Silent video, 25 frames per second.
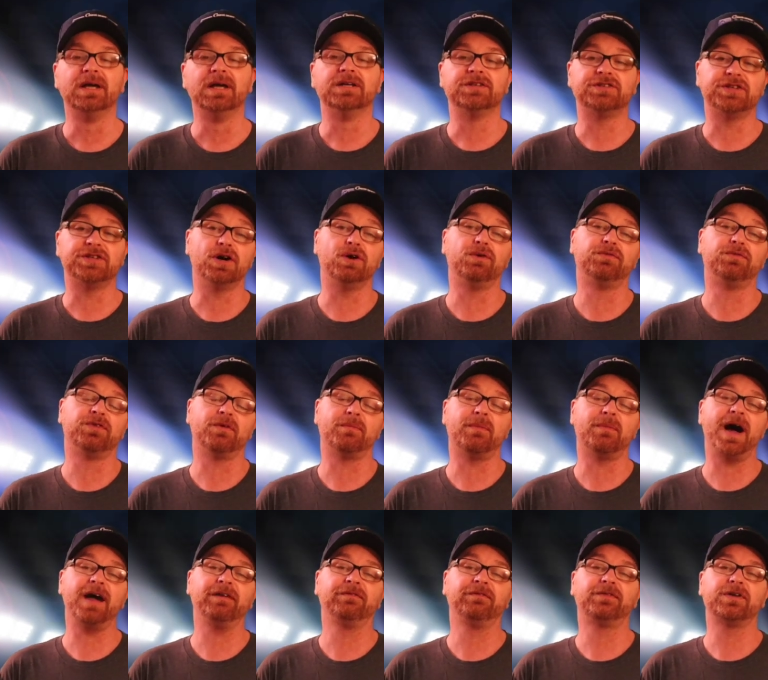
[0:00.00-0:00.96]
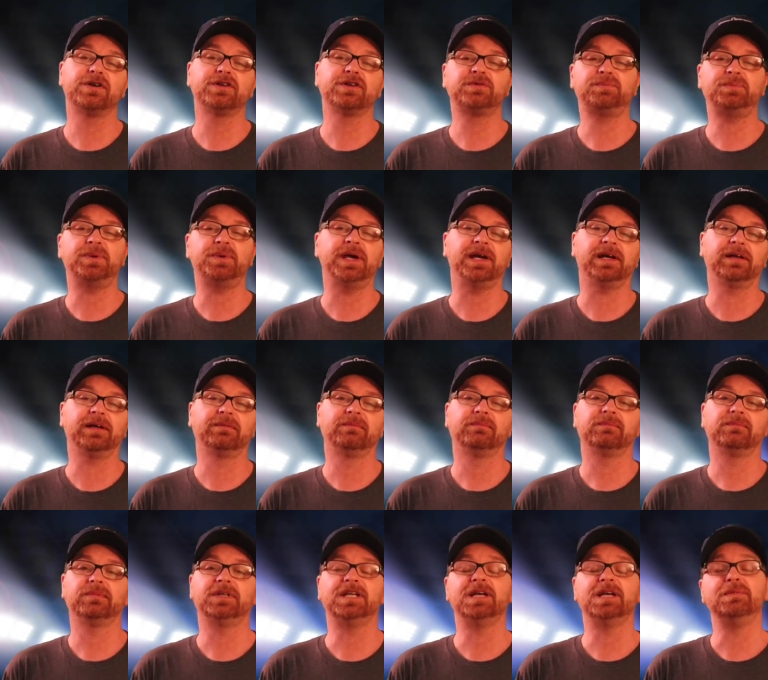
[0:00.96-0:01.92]
So for my first pick,
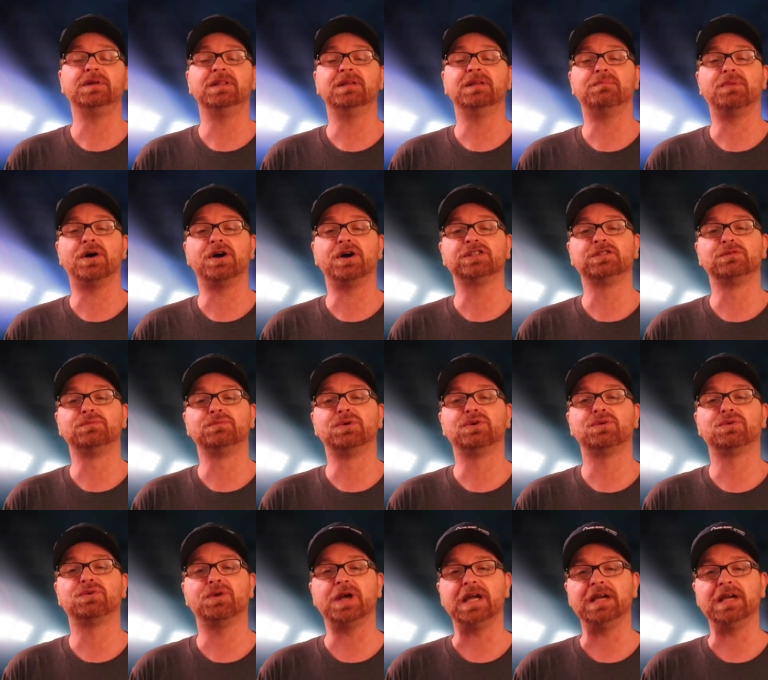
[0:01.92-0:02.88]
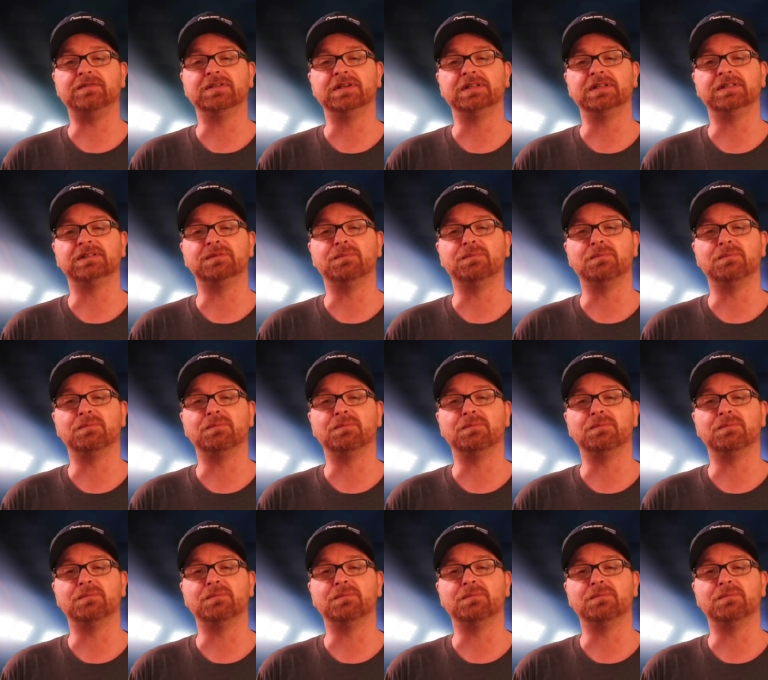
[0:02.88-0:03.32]
give me the Baltimore Ravens